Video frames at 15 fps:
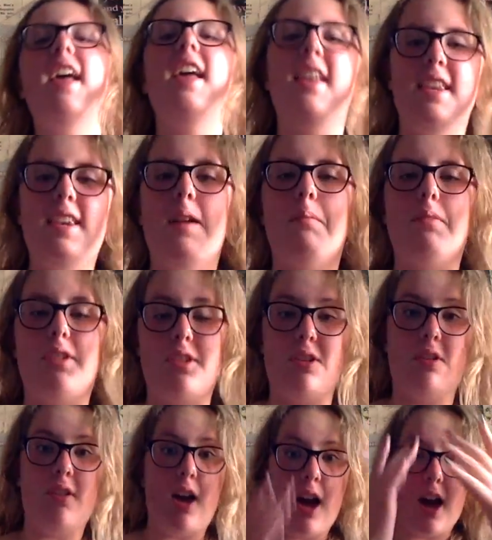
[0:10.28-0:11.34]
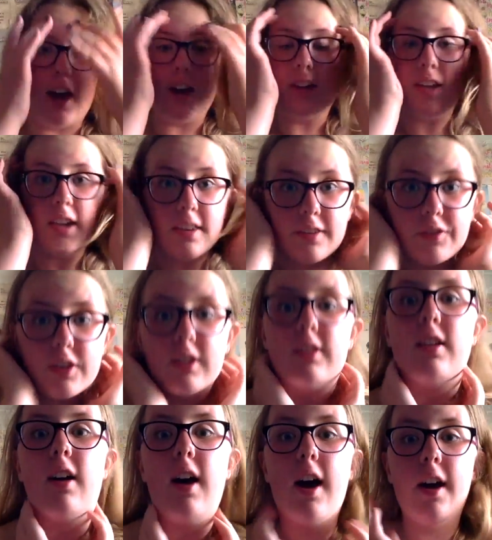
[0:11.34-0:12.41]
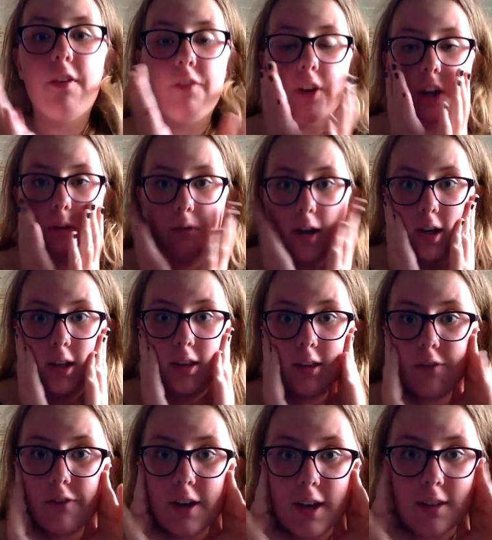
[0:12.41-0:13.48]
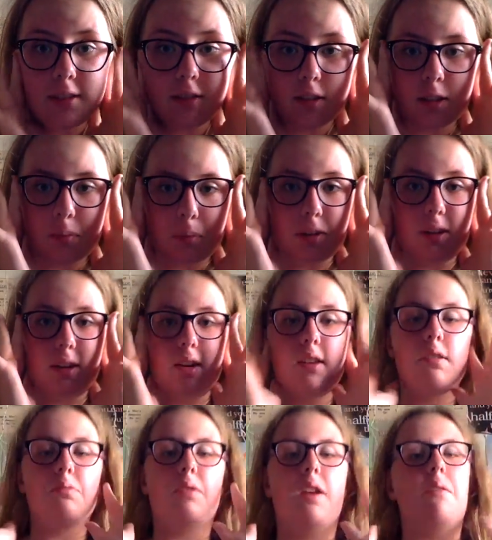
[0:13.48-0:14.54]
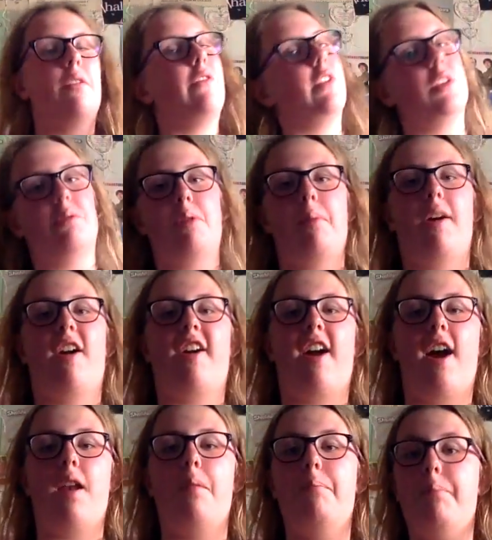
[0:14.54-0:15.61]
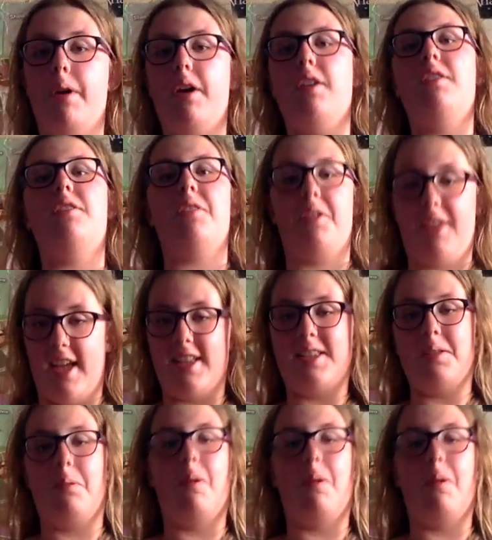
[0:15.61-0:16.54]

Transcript: Number two, yes, if you can tell, I'm very red in the face just because when I went for a swim, I got kind of burnt, so that's